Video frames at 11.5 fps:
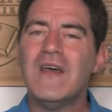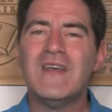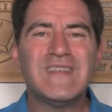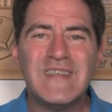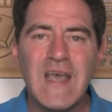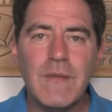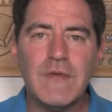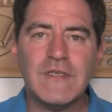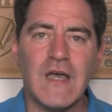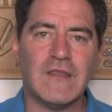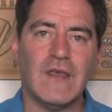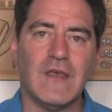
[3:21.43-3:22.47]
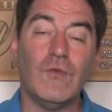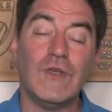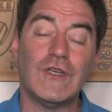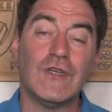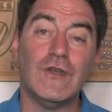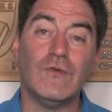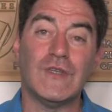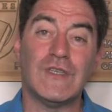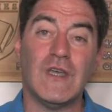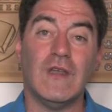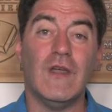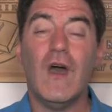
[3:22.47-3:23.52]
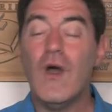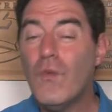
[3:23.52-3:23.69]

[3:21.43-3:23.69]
Same exact thing we should do with sin.